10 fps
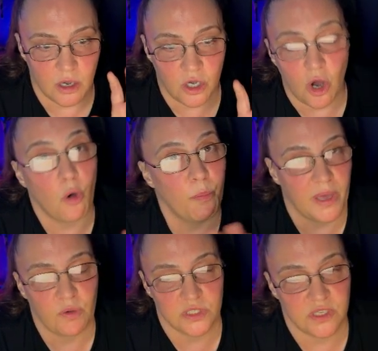go
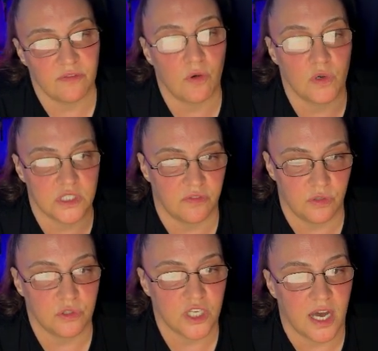backwards and forwards a
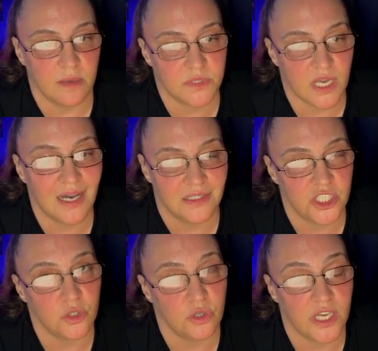few times
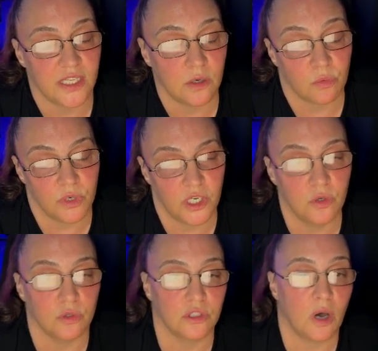until you get a really
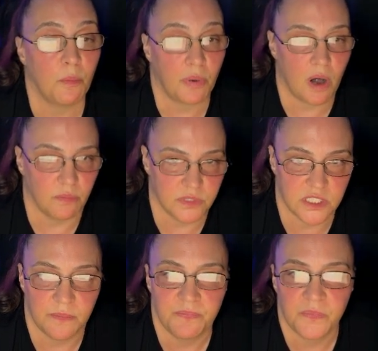good
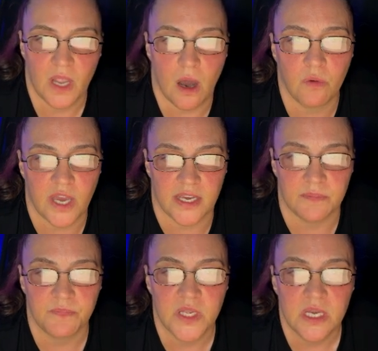prompt.
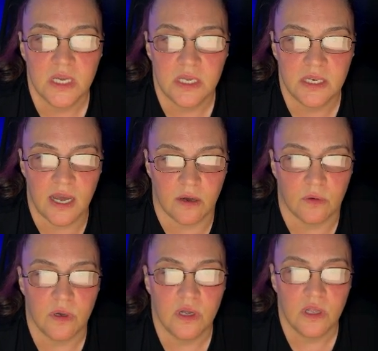Okay,
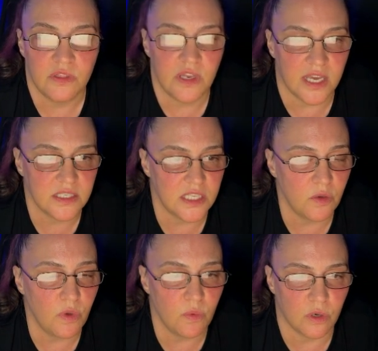now the next
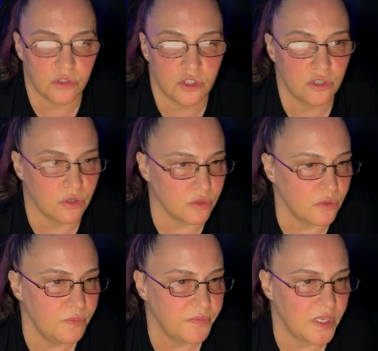thing we want to
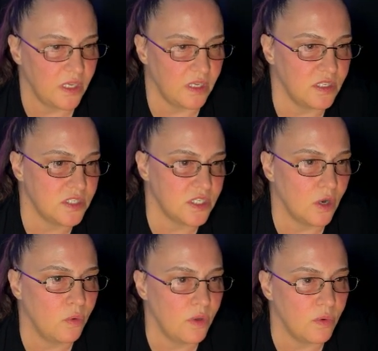do
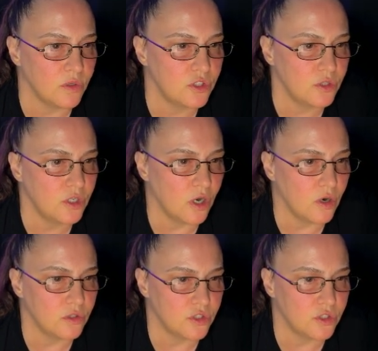is we want to go